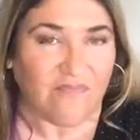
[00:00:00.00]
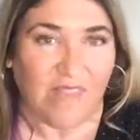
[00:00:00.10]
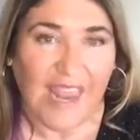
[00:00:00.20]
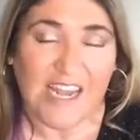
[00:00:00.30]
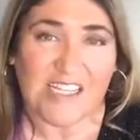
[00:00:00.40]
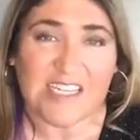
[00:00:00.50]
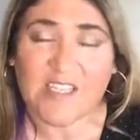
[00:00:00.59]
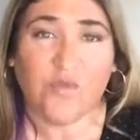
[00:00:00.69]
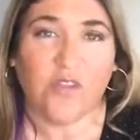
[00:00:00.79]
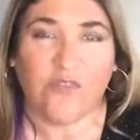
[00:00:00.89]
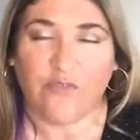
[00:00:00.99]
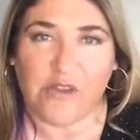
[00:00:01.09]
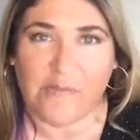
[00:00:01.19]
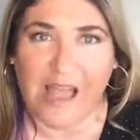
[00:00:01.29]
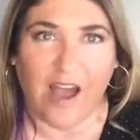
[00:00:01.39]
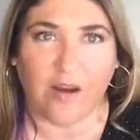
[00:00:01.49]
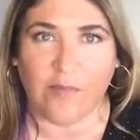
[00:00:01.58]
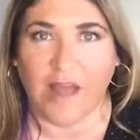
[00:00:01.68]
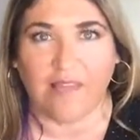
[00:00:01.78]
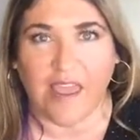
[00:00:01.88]
And it doesn't really freak me out. I'm
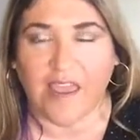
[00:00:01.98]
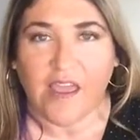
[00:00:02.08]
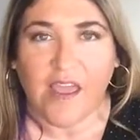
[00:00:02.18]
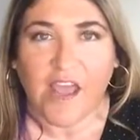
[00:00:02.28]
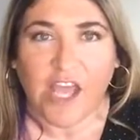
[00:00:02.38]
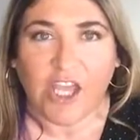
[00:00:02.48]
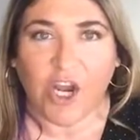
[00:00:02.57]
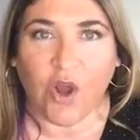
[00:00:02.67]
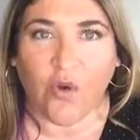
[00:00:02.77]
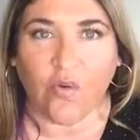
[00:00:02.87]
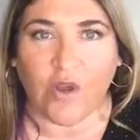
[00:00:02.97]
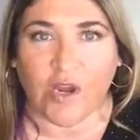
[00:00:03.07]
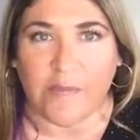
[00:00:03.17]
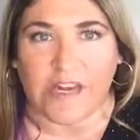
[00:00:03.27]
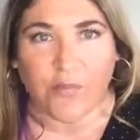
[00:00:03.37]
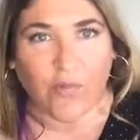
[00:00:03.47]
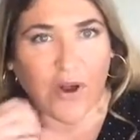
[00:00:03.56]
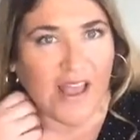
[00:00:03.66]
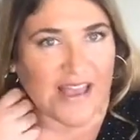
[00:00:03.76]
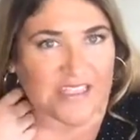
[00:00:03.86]
not like, going to be
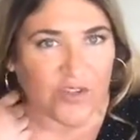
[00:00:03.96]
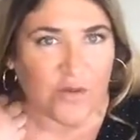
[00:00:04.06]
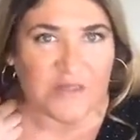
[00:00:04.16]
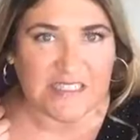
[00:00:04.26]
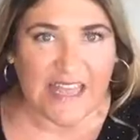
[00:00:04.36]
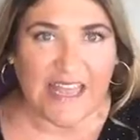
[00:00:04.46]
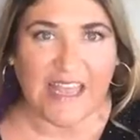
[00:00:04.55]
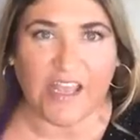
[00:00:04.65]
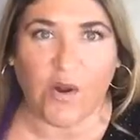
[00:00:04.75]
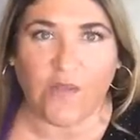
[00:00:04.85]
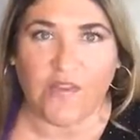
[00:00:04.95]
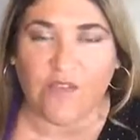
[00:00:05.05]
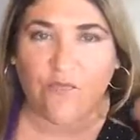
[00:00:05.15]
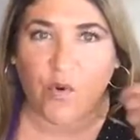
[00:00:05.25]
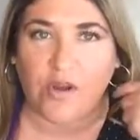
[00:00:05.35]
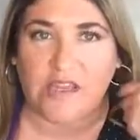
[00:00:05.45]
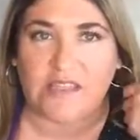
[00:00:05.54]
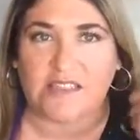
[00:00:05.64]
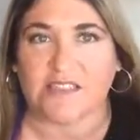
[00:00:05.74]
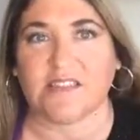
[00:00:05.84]
depressed or upset. I think 40
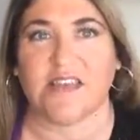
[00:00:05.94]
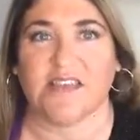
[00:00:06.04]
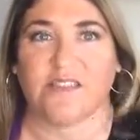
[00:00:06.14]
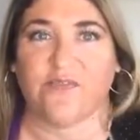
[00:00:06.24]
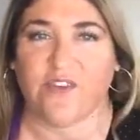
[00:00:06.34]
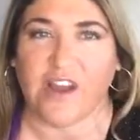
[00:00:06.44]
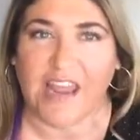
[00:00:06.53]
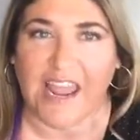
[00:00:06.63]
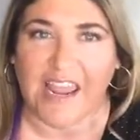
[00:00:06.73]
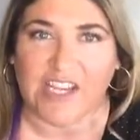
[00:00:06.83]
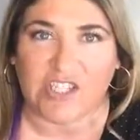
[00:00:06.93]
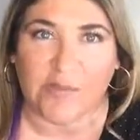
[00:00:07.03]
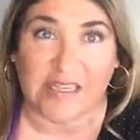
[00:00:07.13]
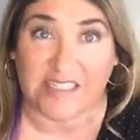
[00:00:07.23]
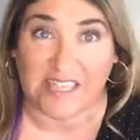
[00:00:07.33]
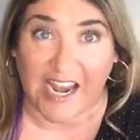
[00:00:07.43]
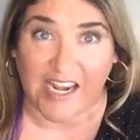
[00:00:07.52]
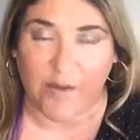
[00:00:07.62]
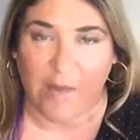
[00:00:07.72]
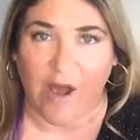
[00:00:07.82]
is a fun age. I'm
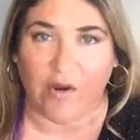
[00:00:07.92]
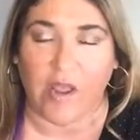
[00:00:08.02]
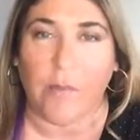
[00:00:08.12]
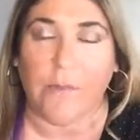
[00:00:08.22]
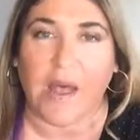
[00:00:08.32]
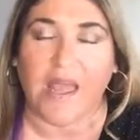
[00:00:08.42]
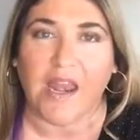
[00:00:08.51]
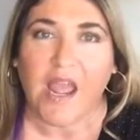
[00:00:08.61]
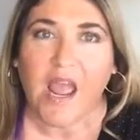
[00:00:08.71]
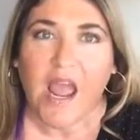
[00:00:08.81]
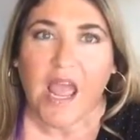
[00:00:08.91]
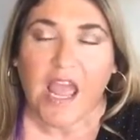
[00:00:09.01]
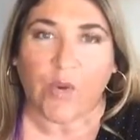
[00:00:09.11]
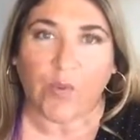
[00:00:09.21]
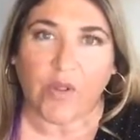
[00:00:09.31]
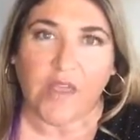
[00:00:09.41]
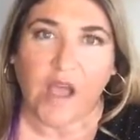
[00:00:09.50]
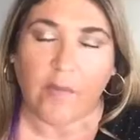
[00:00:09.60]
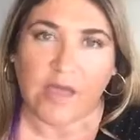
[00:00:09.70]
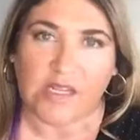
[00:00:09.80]
excited about it, but it really
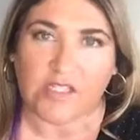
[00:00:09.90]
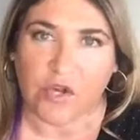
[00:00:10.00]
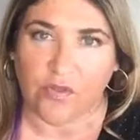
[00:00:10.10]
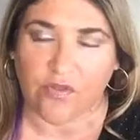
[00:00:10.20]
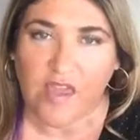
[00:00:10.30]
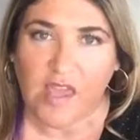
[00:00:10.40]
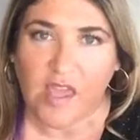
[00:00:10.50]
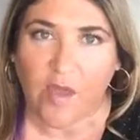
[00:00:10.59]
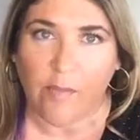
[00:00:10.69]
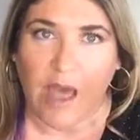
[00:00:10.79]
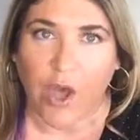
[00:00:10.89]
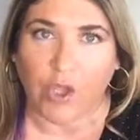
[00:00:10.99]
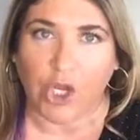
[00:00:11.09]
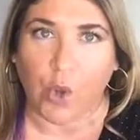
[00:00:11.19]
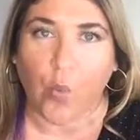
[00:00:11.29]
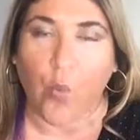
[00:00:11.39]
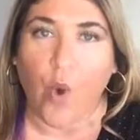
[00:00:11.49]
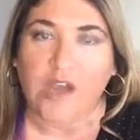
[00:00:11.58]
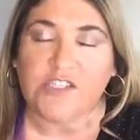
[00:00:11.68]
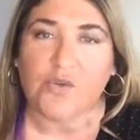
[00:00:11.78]
got me to start thinking about,
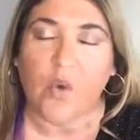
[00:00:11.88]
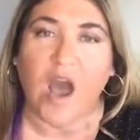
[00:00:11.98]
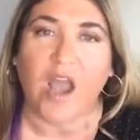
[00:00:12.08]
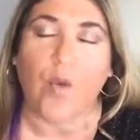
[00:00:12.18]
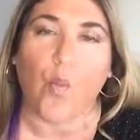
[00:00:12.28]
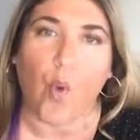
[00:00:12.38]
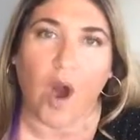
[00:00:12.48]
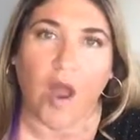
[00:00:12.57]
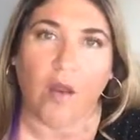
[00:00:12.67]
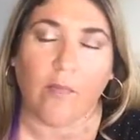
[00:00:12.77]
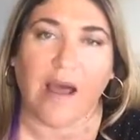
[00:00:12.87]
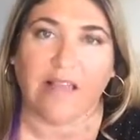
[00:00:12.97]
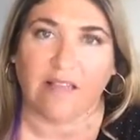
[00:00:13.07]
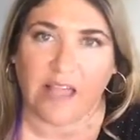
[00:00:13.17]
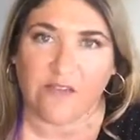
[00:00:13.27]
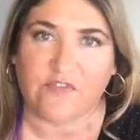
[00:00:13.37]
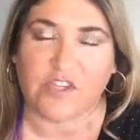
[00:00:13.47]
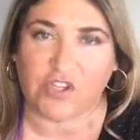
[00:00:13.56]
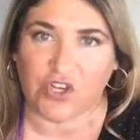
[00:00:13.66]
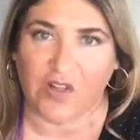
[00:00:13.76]
what do I want my life
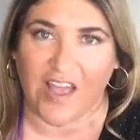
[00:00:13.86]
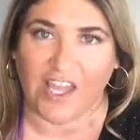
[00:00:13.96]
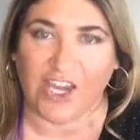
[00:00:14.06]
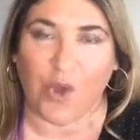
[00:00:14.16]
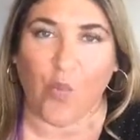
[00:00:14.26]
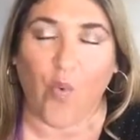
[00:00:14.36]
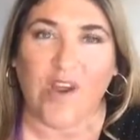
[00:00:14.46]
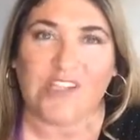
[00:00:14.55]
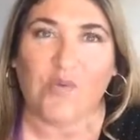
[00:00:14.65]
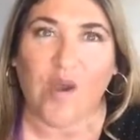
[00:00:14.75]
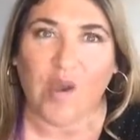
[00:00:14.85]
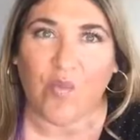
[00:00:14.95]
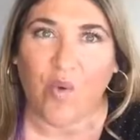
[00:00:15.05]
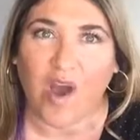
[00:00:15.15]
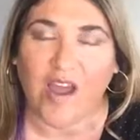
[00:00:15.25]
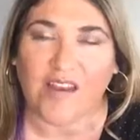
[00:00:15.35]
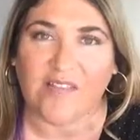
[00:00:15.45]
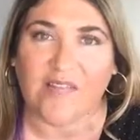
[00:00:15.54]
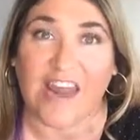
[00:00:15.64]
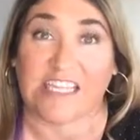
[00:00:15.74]
to look like? What do I want
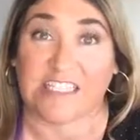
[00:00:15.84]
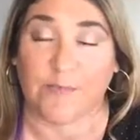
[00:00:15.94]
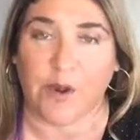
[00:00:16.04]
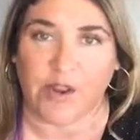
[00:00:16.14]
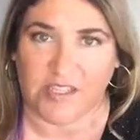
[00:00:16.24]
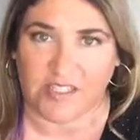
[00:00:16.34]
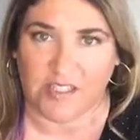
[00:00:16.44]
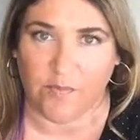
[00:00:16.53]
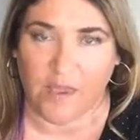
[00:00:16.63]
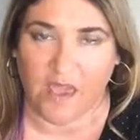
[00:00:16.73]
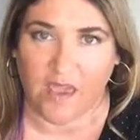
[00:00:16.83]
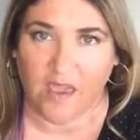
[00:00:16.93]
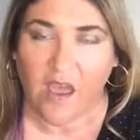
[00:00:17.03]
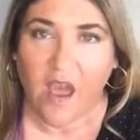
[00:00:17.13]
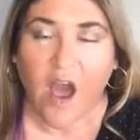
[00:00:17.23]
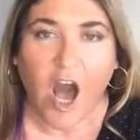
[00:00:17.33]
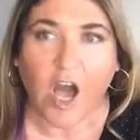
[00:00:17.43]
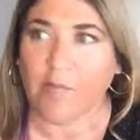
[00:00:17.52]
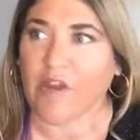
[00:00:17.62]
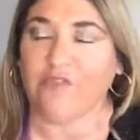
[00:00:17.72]
that experience to be
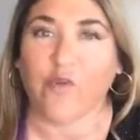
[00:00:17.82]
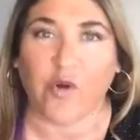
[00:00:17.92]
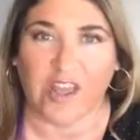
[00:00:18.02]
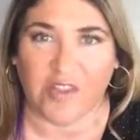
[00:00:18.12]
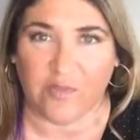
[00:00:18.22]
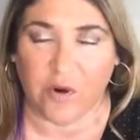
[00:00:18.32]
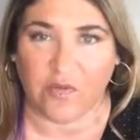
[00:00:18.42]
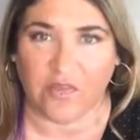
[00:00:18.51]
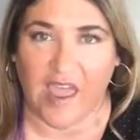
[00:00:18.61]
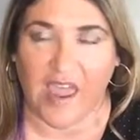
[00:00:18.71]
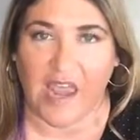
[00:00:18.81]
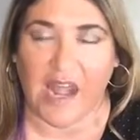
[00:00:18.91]
on my 40th birthday?